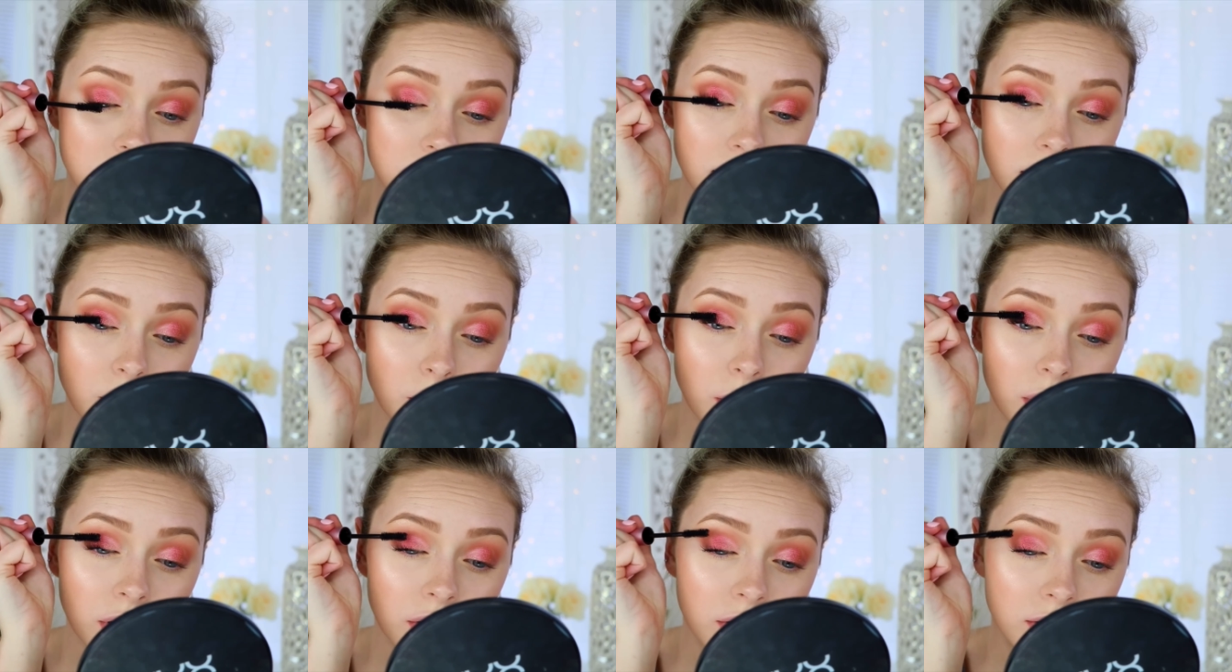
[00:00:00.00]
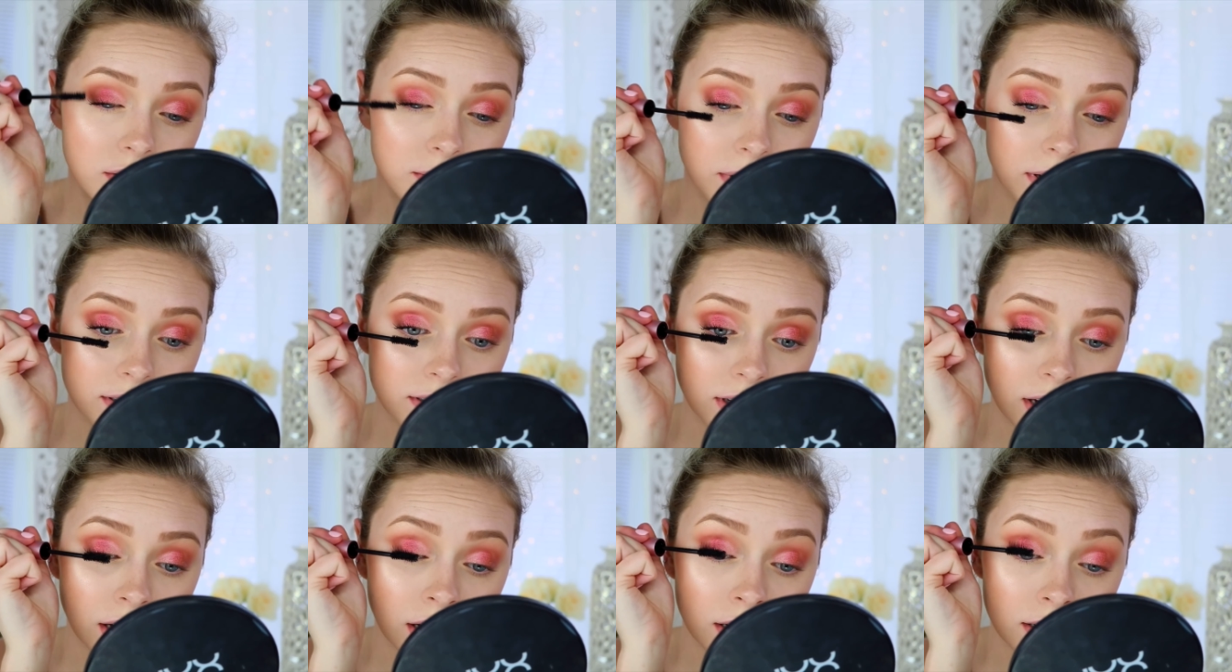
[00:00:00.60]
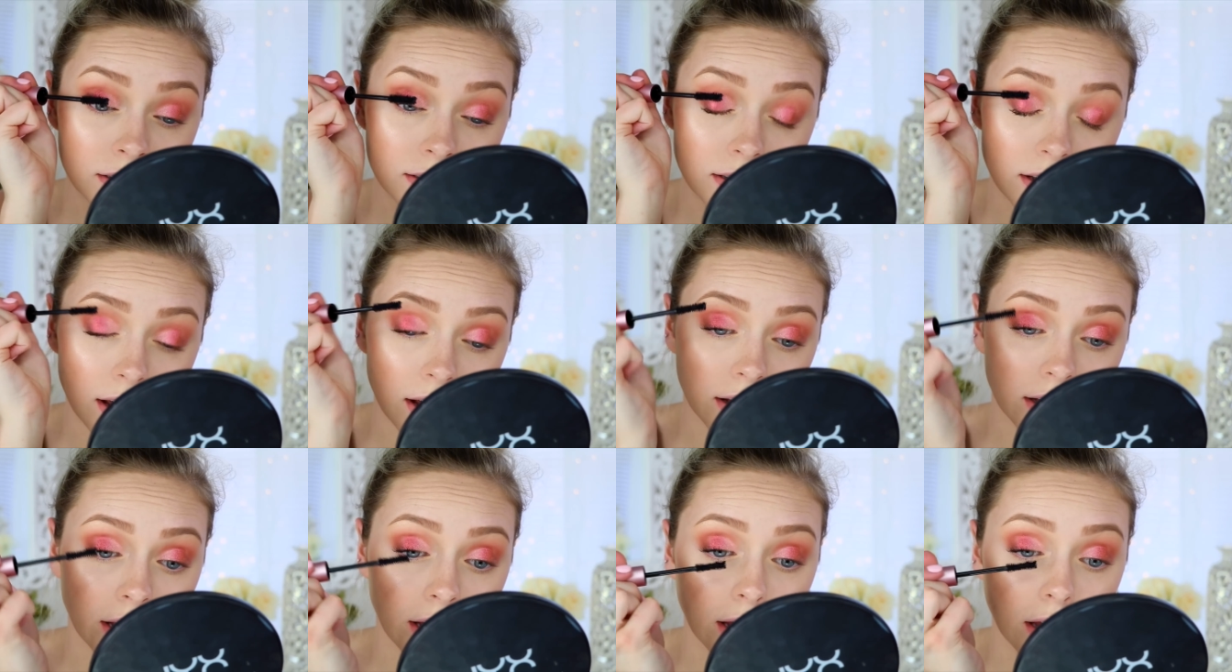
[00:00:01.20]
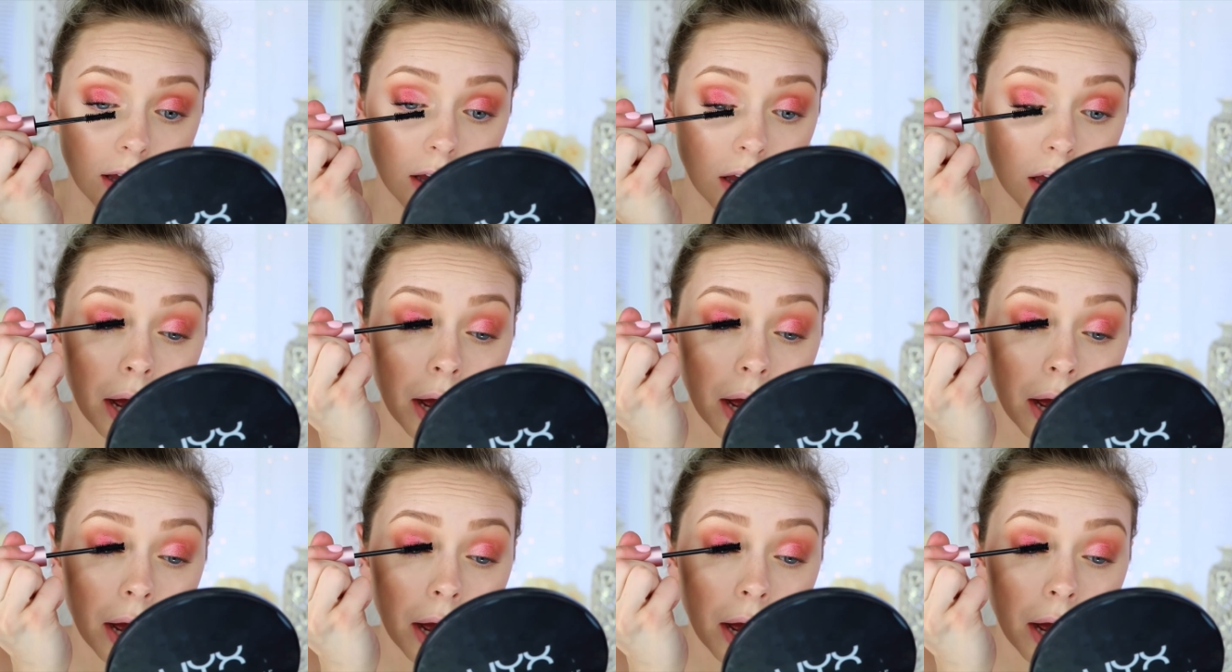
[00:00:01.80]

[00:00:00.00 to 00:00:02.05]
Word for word: It's like one of those mascaras that like